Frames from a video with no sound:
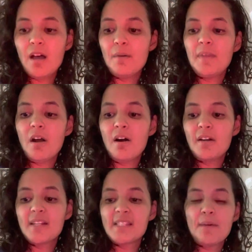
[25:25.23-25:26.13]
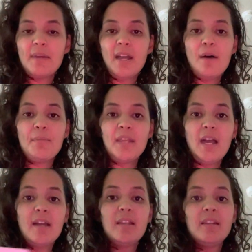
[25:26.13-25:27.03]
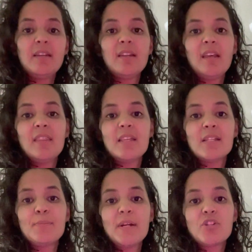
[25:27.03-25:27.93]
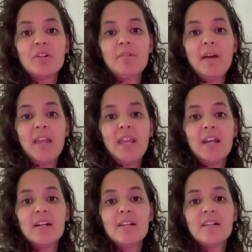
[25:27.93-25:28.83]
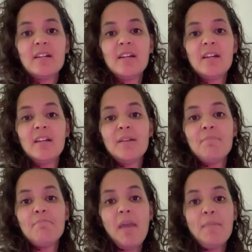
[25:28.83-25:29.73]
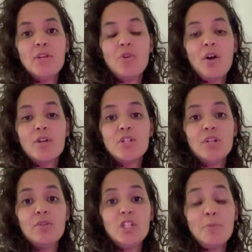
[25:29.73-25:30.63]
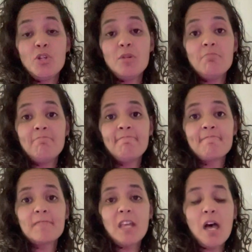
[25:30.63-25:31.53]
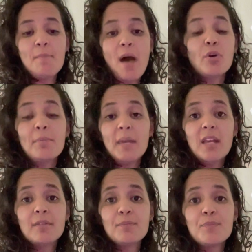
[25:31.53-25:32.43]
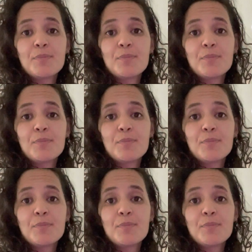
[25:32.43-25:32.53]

The Ankh is coming up again in this picture right here. Maybe drawn to Egyptian alchemy,